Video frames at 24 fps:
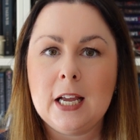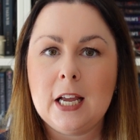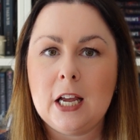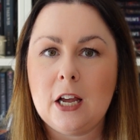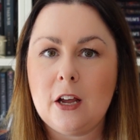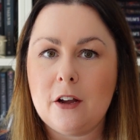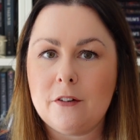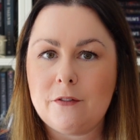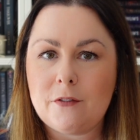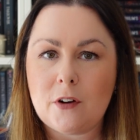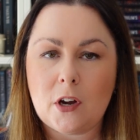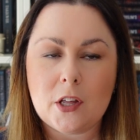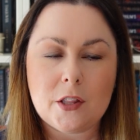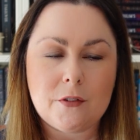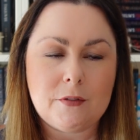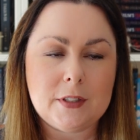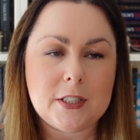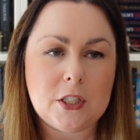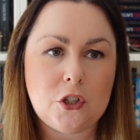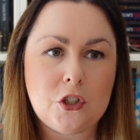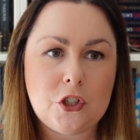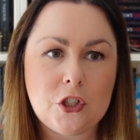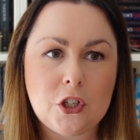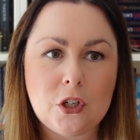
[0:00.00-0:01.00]
her father
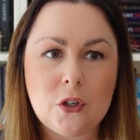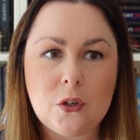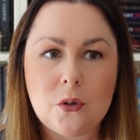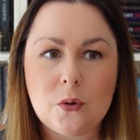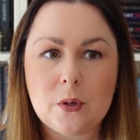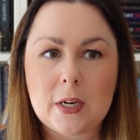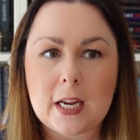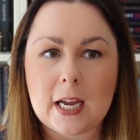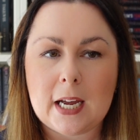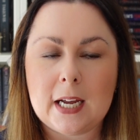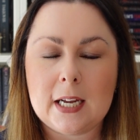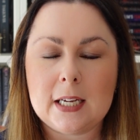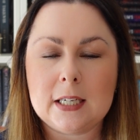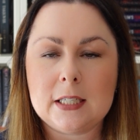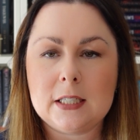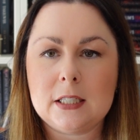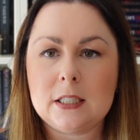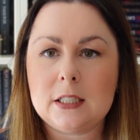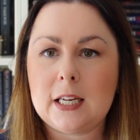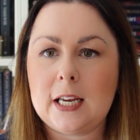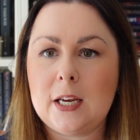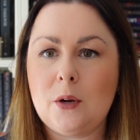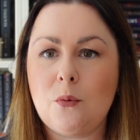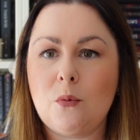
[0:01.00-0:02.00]
is a duke
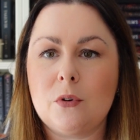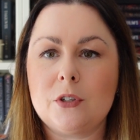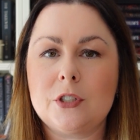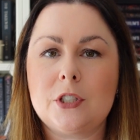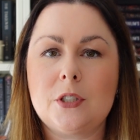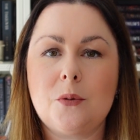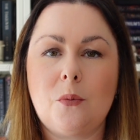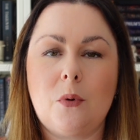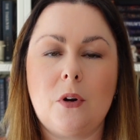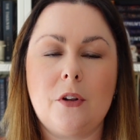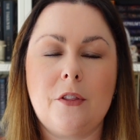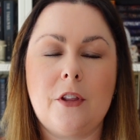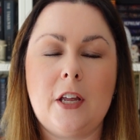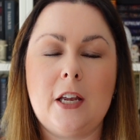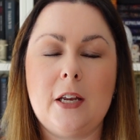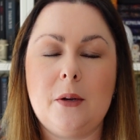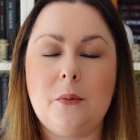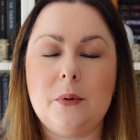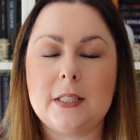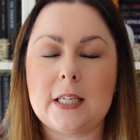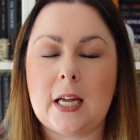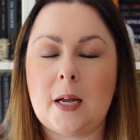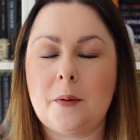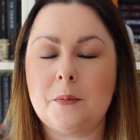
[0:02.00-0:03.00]
and he wants someone who
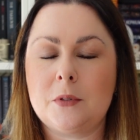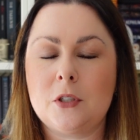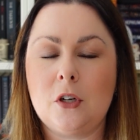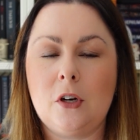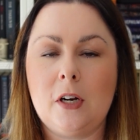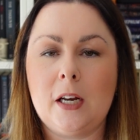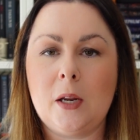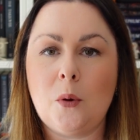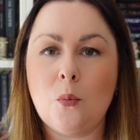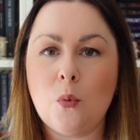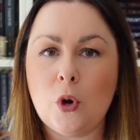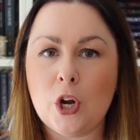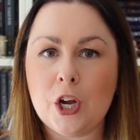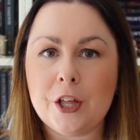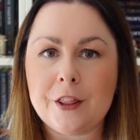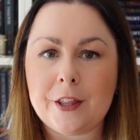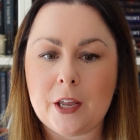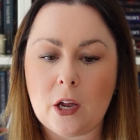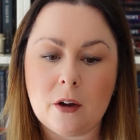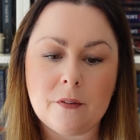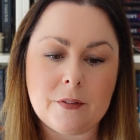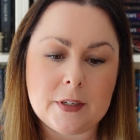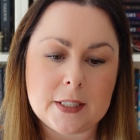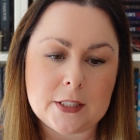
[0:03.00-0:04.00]
is absolutely
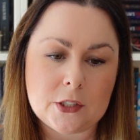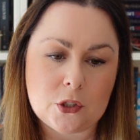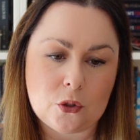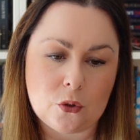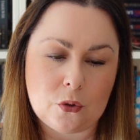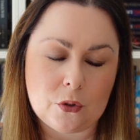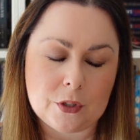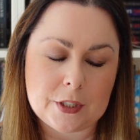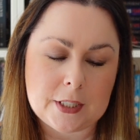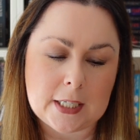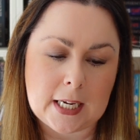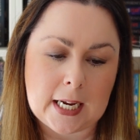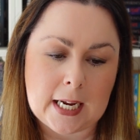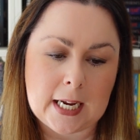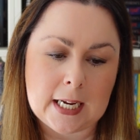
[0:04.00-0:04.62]
worthy of his daughter,